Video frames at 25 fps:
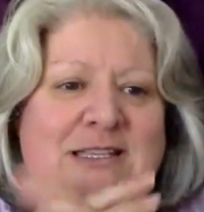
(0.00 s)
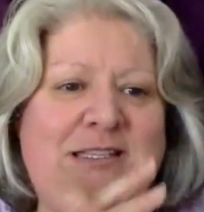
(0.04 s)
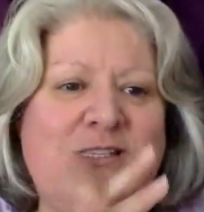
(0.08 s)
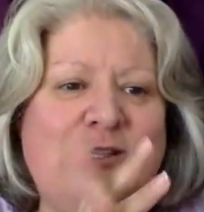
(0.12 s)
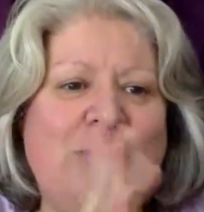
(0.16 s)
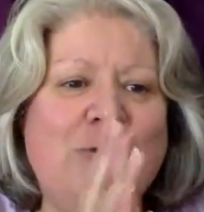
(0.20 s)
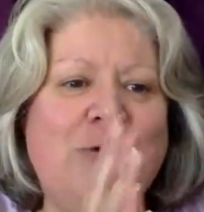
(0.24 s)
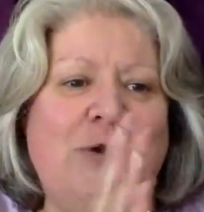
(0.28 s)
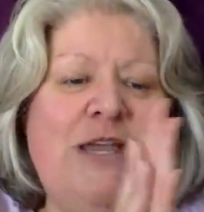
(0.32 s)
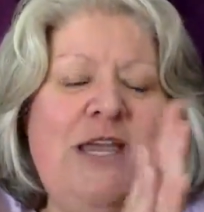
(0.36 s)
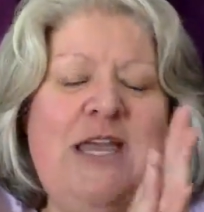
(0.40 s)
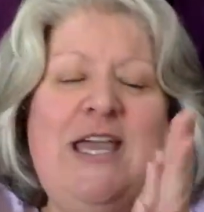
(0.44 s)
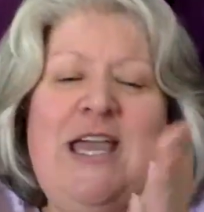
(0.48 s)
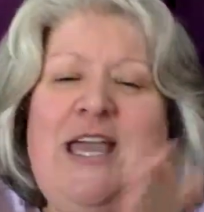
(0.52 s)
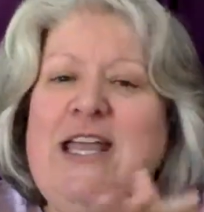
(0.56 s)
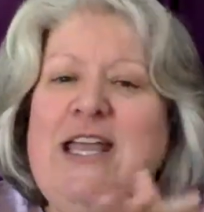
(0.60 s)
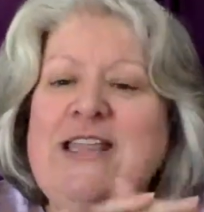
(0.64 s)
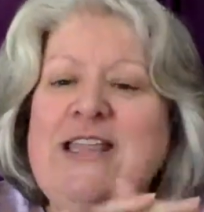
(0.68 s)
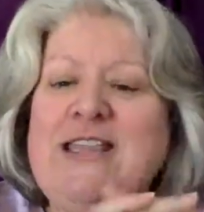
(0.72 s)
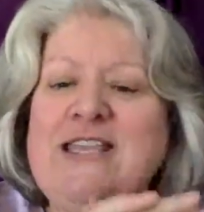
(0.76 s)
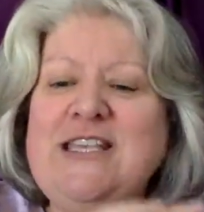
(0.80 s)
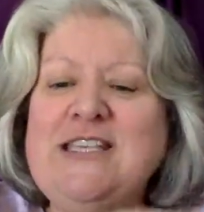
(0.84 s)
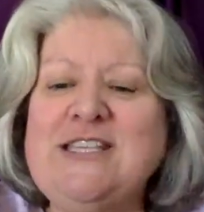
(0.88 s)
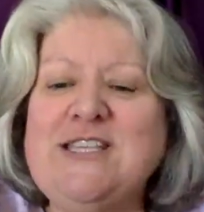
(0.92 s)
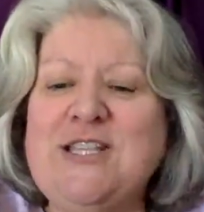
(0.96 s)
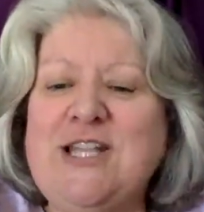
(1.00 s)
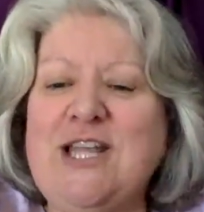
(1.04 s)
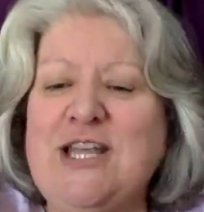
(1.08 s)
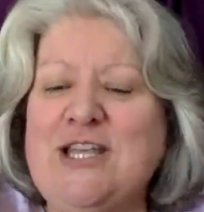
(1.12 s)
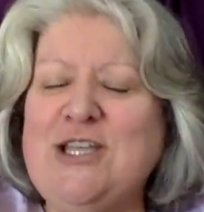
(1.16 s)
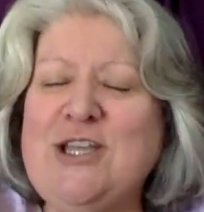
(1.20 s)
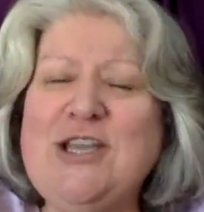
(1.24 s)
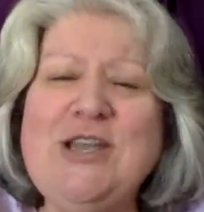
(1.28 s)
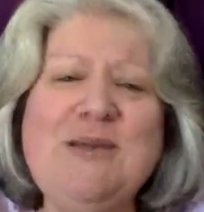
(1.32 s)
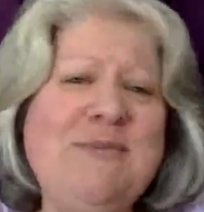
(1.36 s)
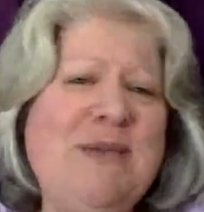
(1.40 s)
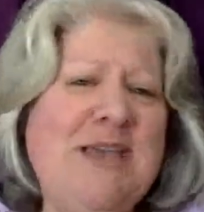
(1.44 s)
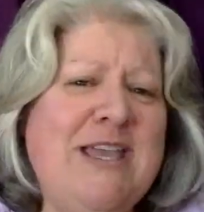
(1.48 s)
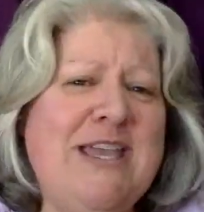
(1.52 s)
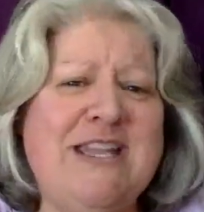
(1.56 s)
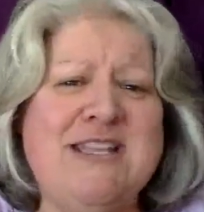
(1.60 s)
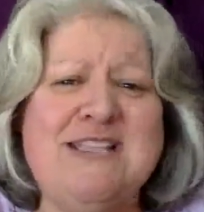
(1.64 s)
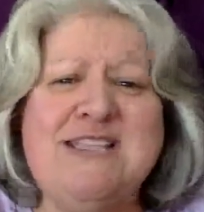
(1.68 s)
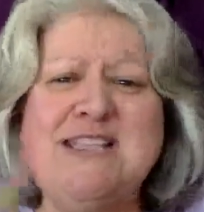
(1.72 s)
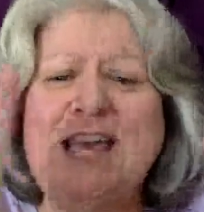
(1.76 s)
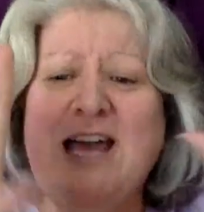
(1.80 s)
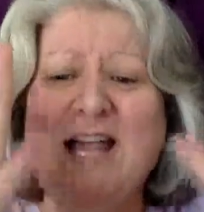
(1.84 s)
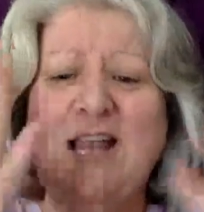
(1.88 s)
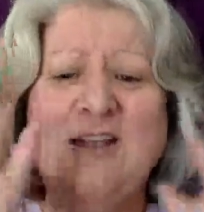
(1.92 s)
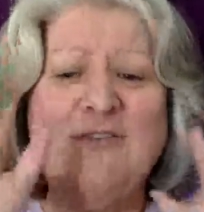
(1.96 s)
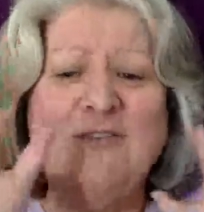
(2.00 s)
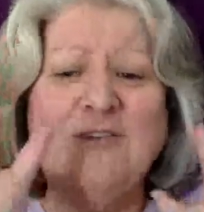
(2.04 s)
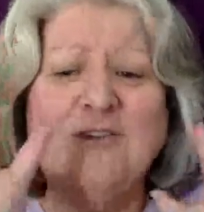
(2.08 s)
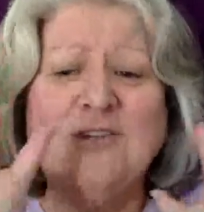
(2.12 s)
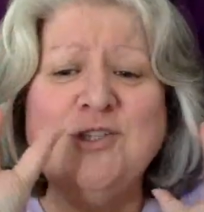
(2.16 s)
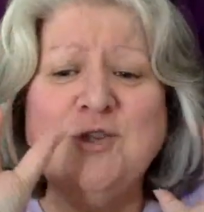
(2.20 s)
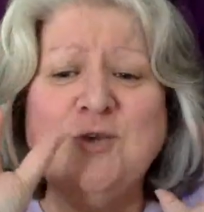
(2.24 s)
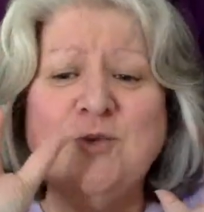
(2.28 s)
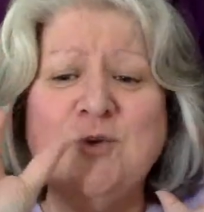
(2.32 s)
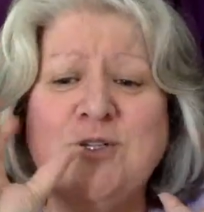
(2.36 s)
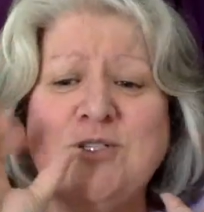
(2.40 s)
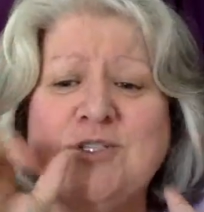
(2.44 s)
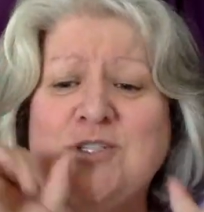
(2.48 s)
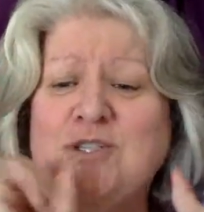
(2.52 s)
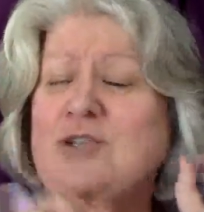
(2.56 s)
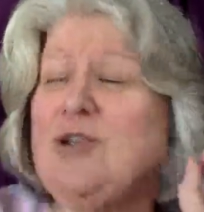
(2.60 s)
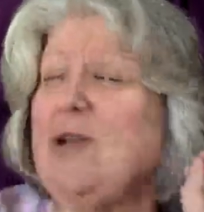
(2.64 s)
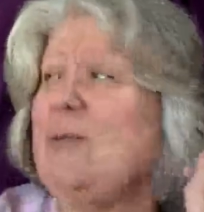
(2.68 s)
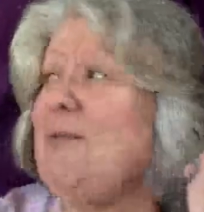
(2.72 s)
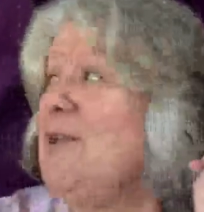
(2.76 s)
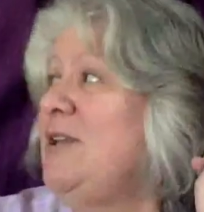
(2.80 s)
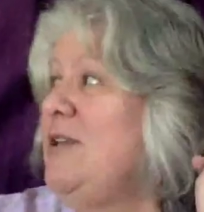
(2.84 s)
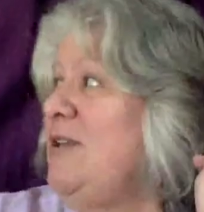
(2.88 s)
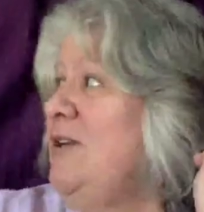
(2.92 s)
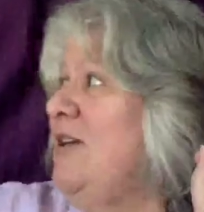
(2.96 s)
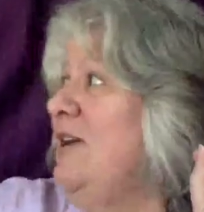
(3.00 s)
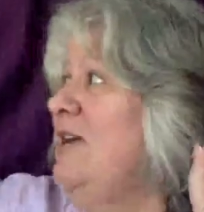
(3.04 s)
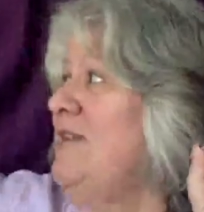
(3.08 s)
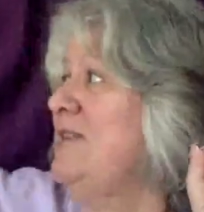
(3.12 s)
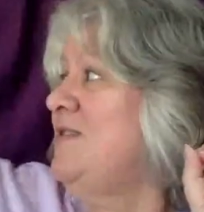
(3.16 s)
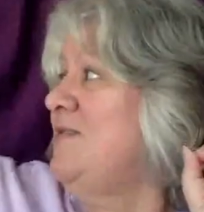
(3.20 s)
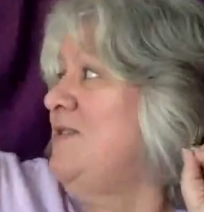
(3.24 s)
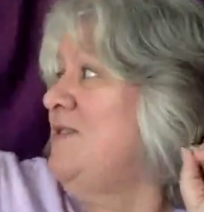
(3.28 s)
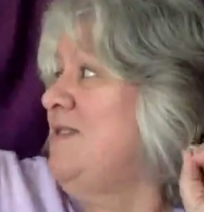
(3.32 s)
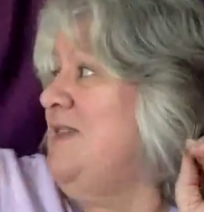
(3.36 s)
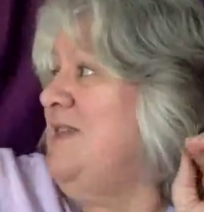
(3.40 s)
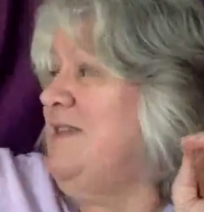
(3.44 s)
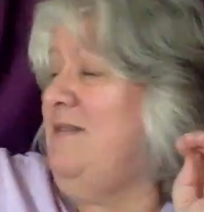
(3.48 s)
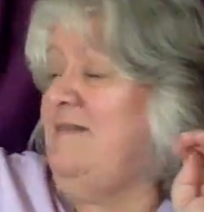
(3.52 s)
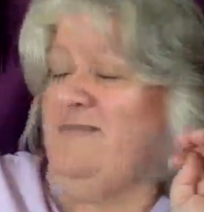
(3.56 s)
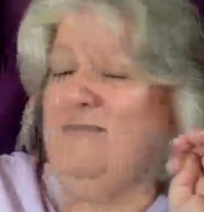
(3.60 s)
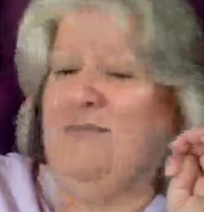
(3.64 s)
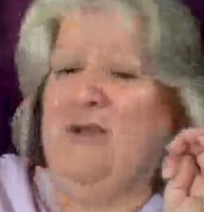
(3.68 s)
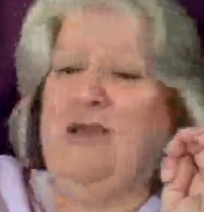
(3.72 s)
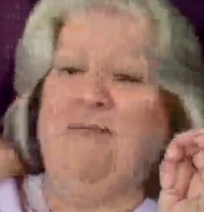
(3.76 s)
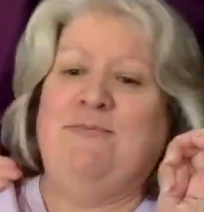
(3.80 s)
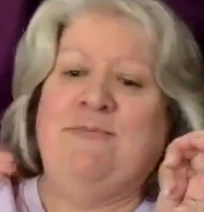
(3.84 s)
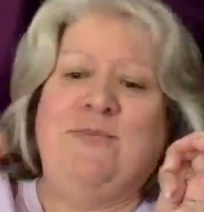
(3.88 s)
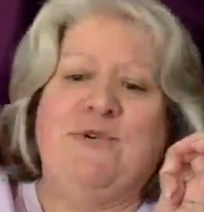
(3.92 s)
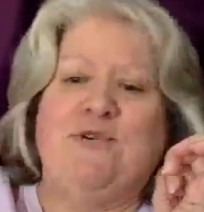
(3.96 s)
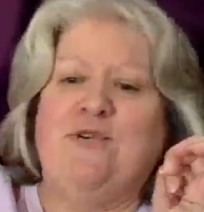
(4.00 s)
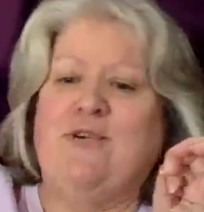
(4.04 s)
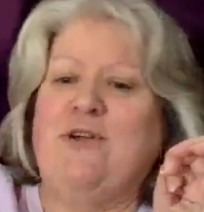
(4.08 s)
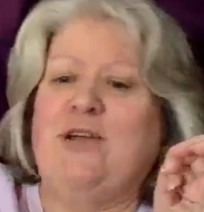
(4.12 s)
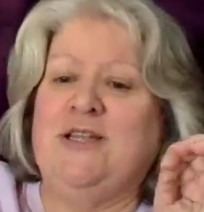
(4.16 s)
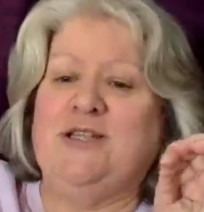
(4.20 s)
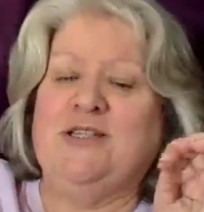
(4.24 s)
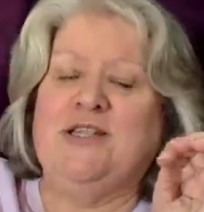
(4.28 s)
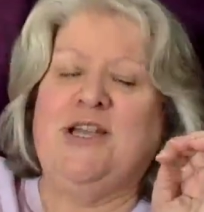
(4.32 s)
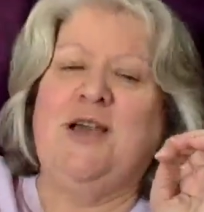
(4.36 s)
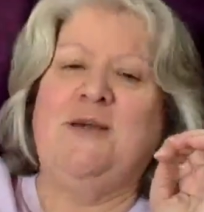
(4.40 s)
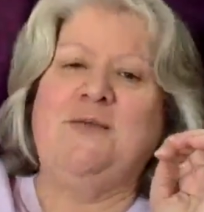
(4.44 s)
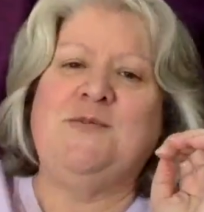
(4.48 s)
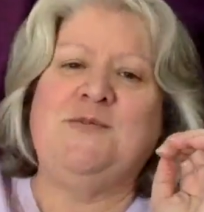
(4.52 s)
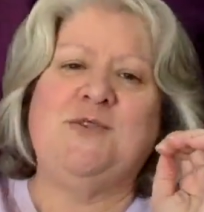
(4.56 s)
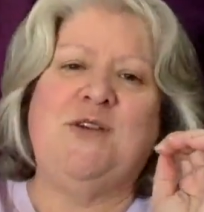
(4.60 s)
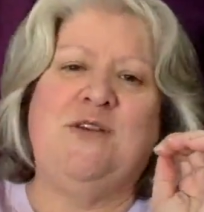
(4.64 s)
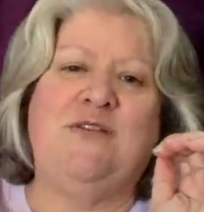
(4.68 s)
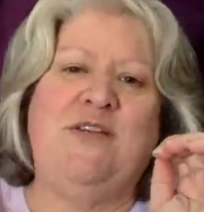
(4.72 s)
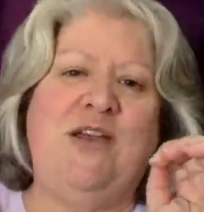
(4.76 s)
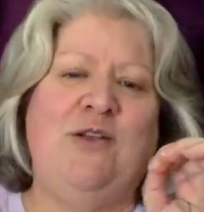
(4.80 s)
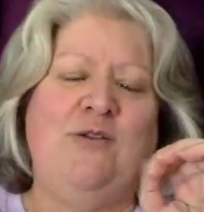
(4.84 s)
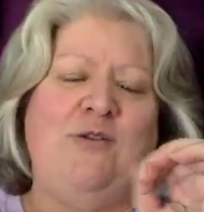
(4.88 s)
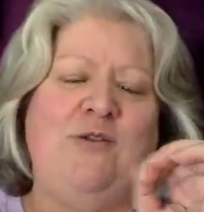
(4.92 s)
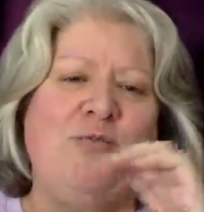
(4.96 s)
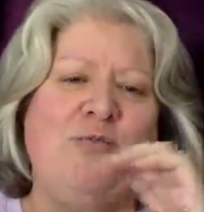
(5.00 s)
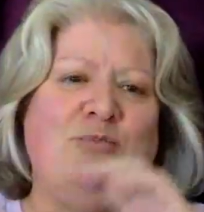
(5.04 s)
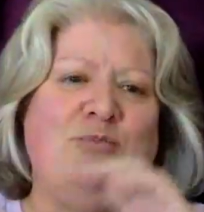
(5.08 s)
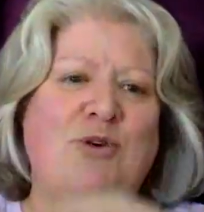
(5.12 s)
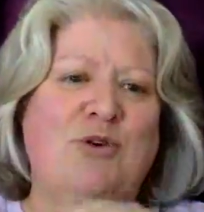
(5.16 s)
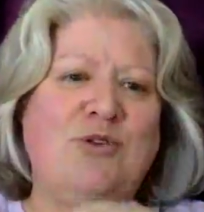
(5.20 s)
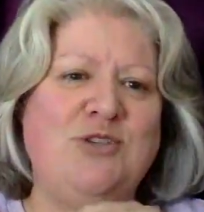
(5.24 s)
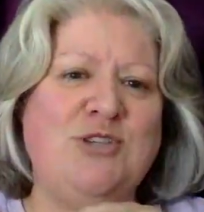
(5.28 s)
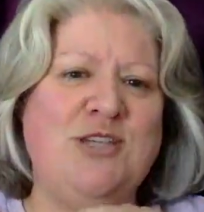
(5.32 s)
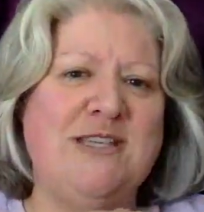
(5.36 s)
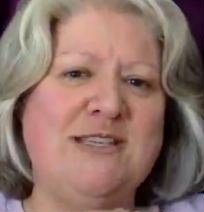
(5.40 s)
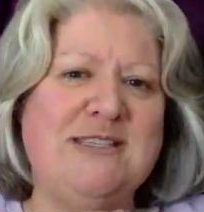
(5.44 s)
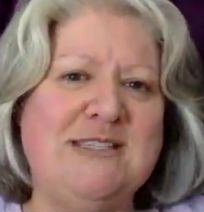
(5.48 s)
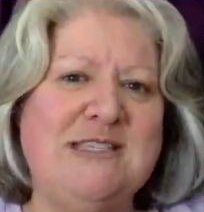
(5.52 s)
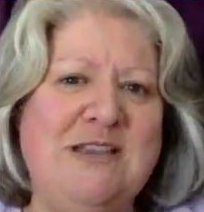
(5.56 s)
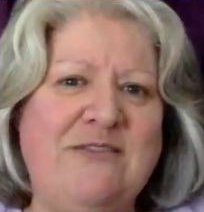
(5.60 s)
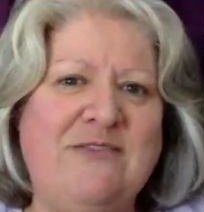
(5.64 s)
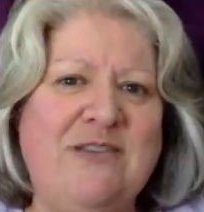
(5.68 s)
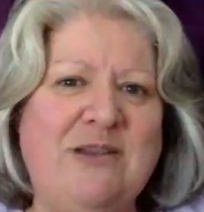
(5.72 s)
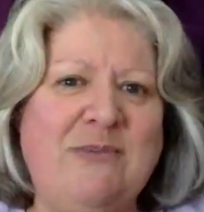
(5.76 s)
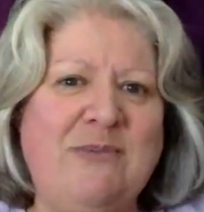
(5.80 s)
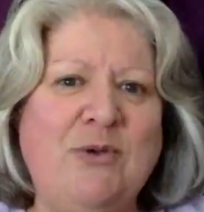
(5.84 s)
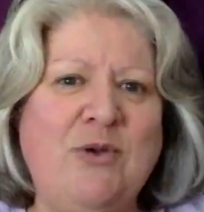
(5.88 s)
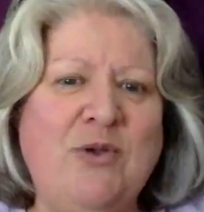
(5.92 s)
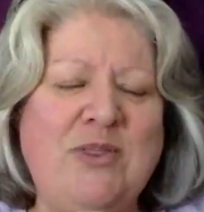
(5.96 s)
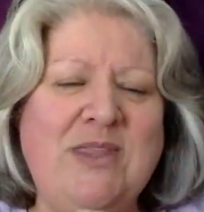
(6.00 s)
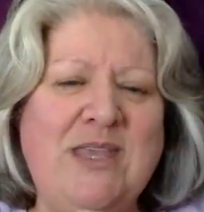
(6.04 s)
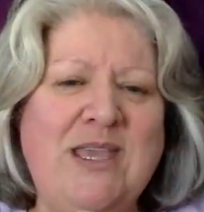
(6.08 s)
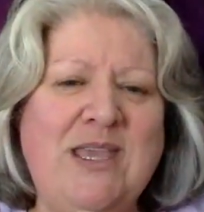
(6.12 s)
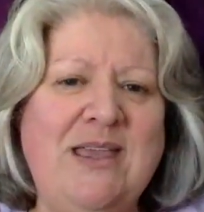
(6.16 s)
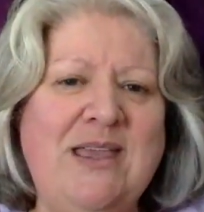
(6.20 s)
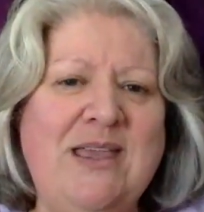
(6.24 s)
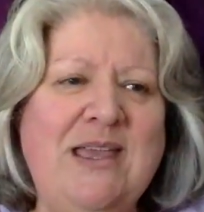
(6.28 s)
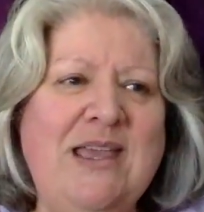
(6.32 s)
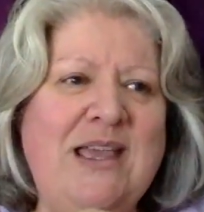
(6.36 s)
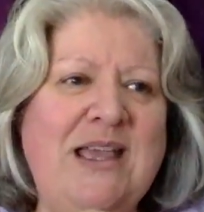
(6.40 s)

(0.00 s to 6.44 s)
So there's, you can make it as colorful as you want to. I mean, you guys have seen my mirror at times where I've had all the project stuff up on there.